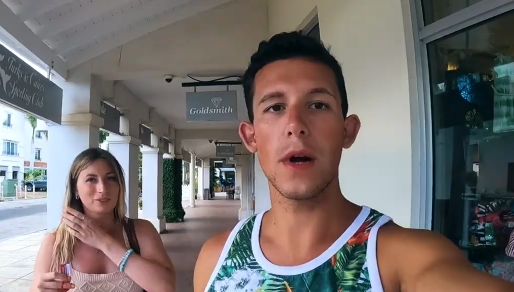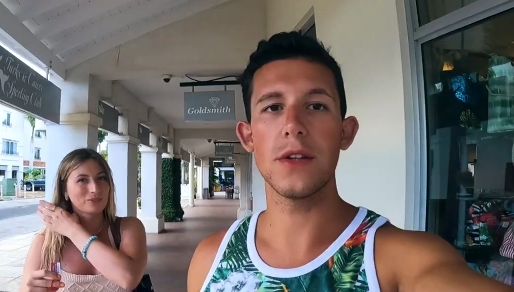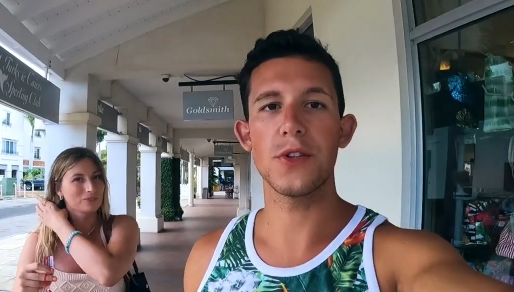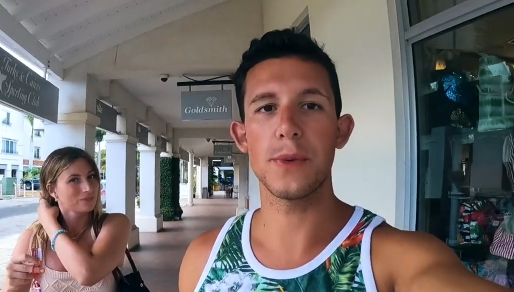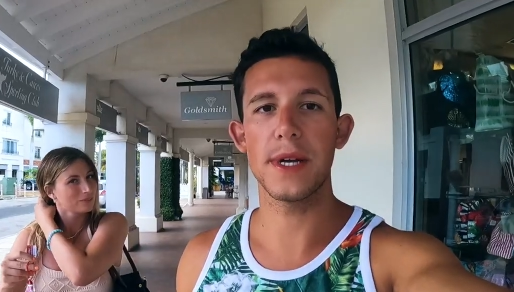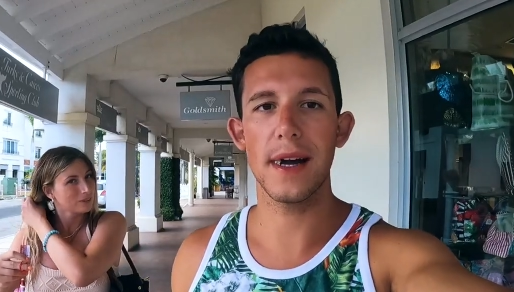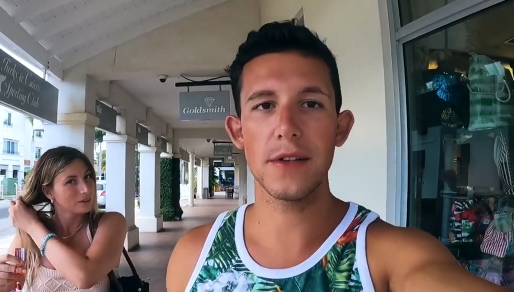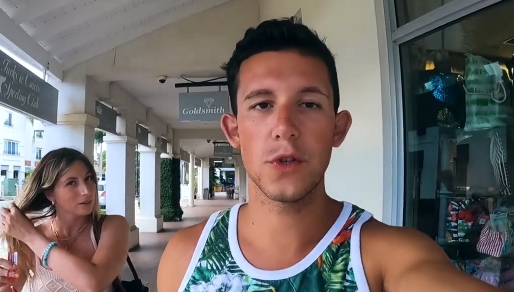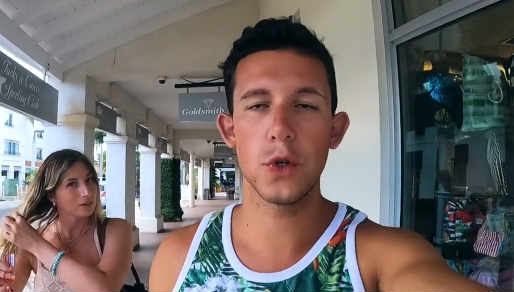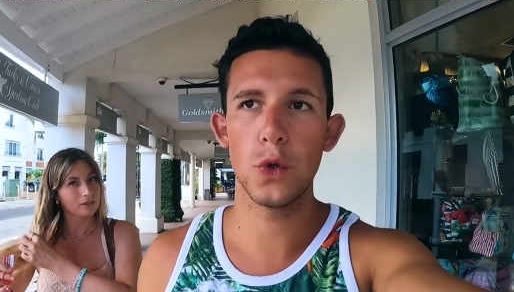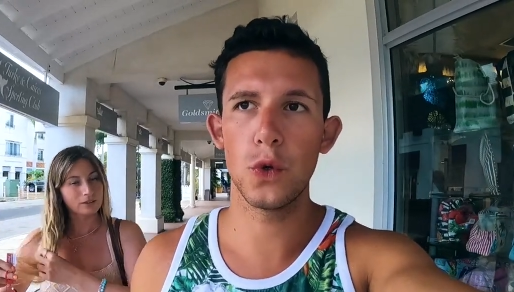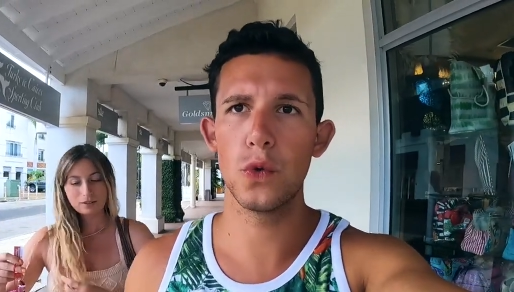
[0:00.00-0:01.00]
Speaker 1: All right, so we
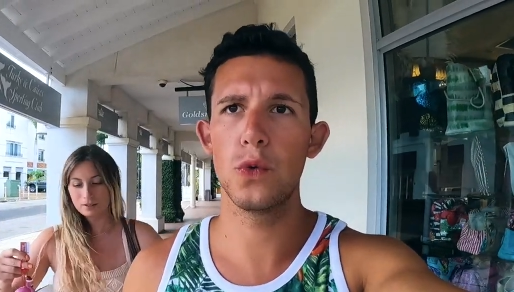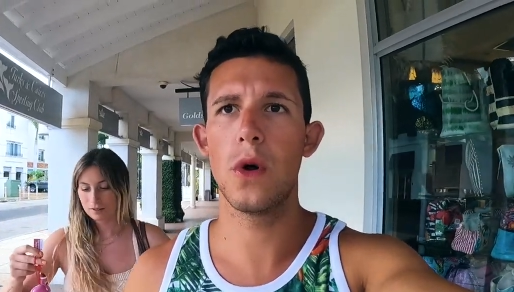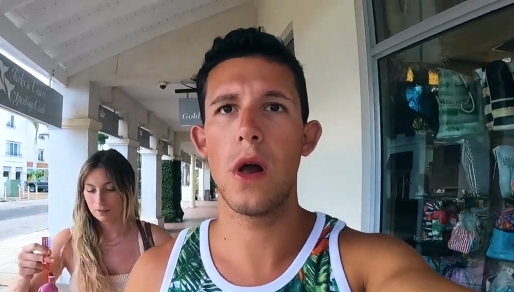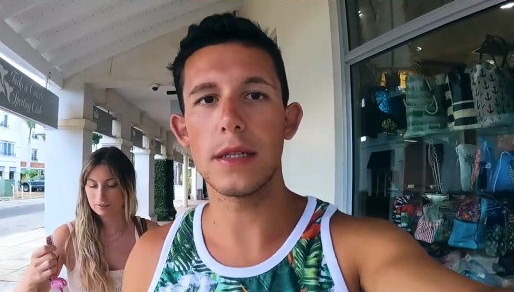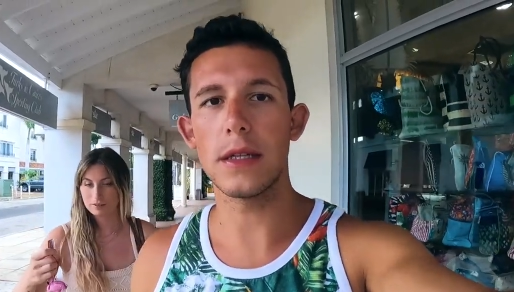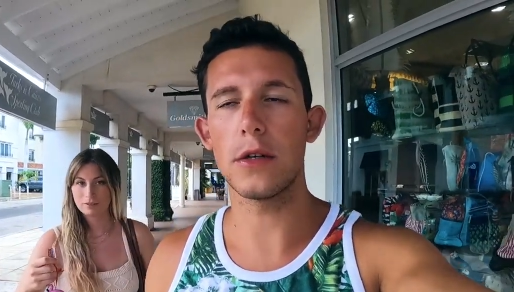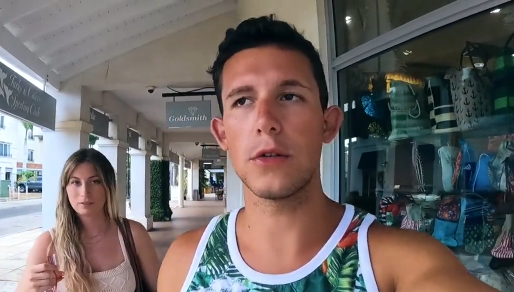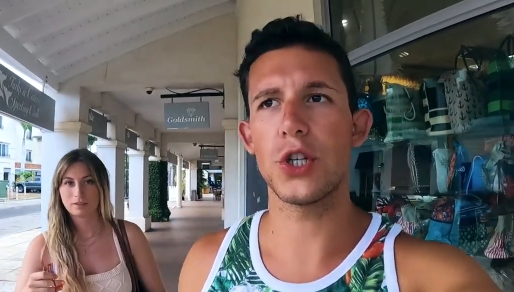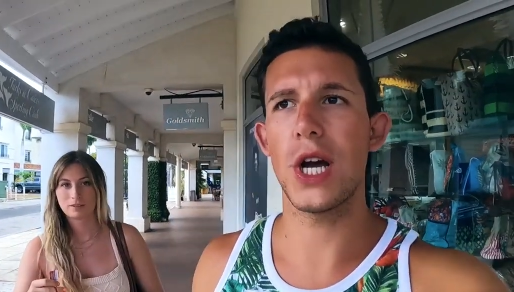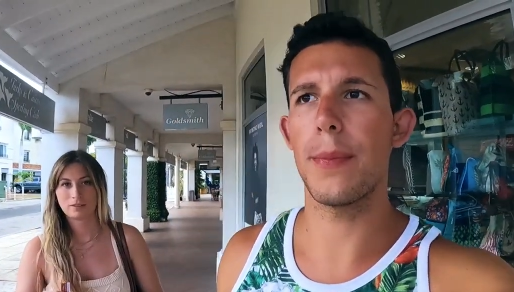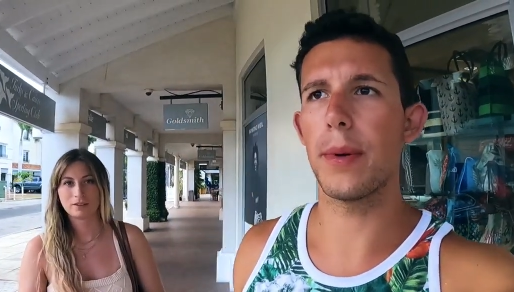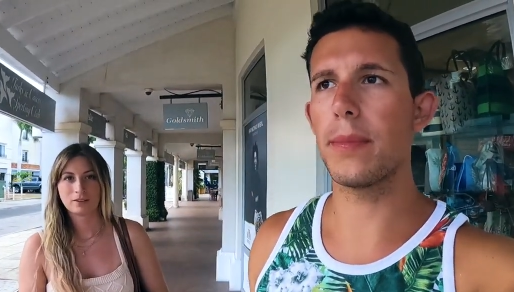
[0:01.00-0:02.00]
got two these
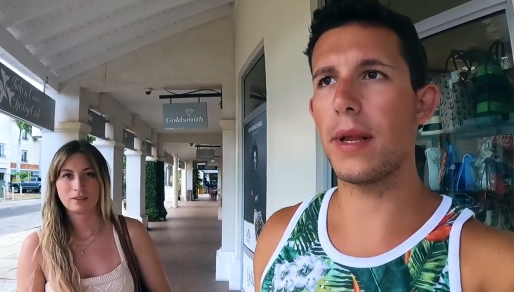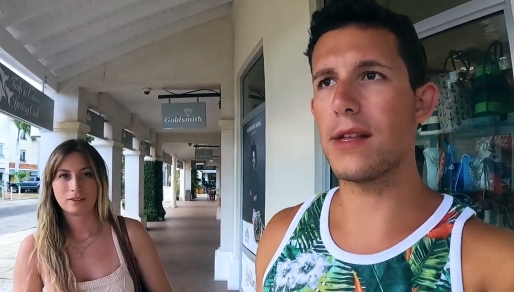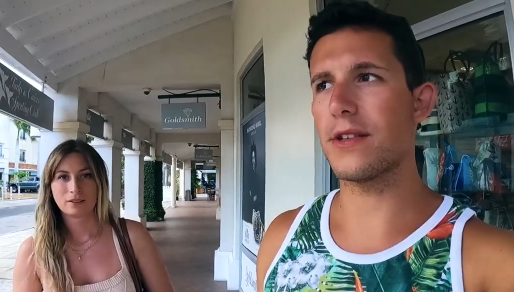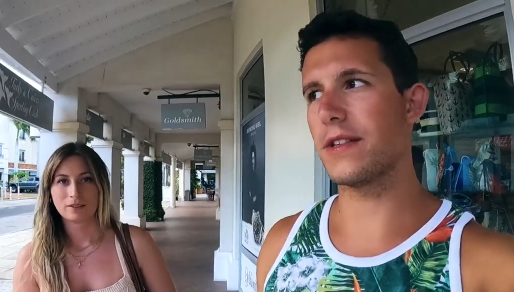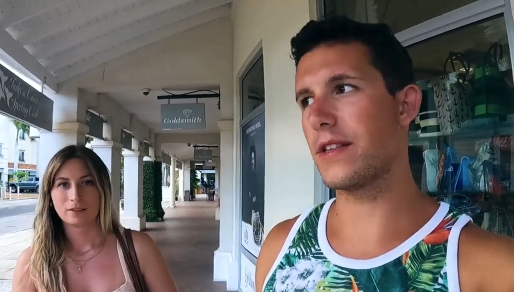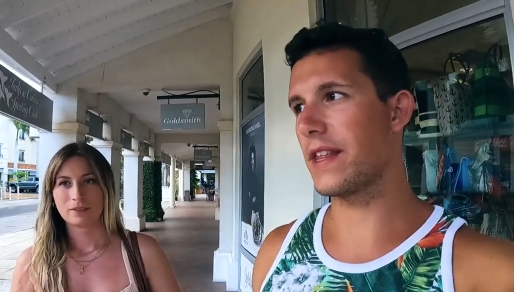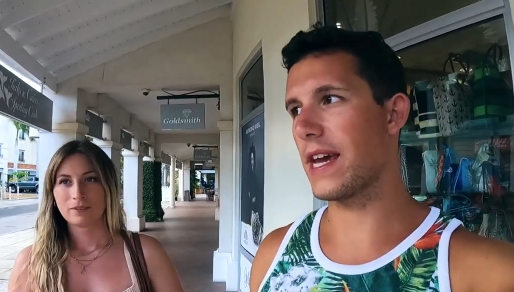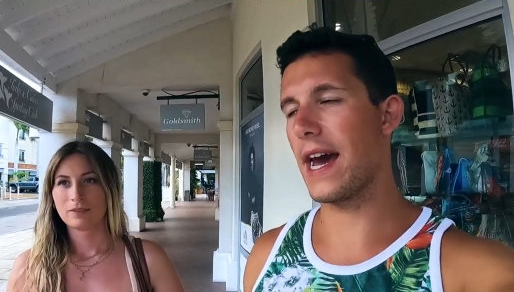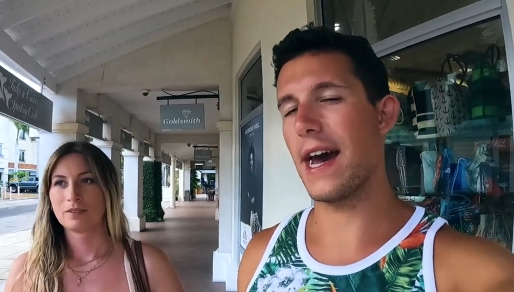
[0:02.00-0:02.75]
little shopping plazas that they